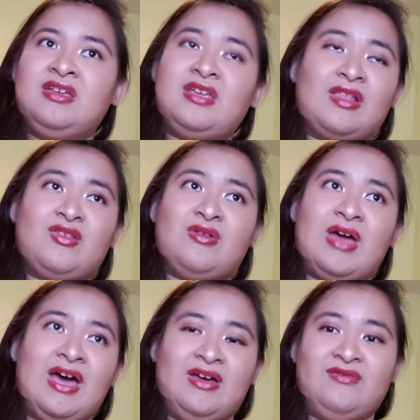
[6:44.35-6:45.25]
get to
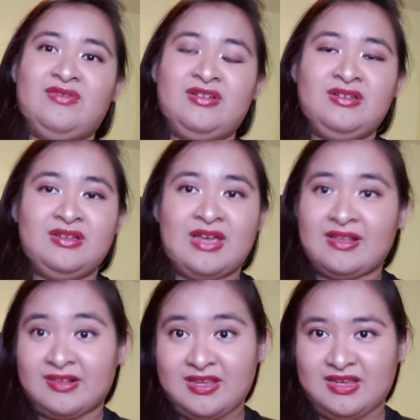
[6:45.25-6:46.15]
have
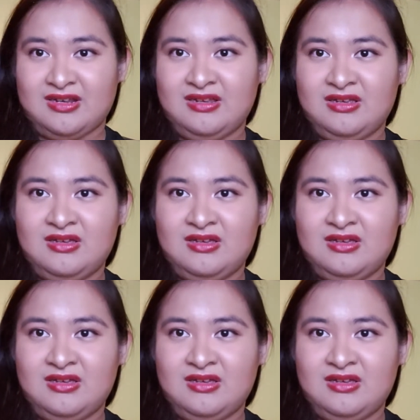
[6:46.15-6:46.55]
as a kid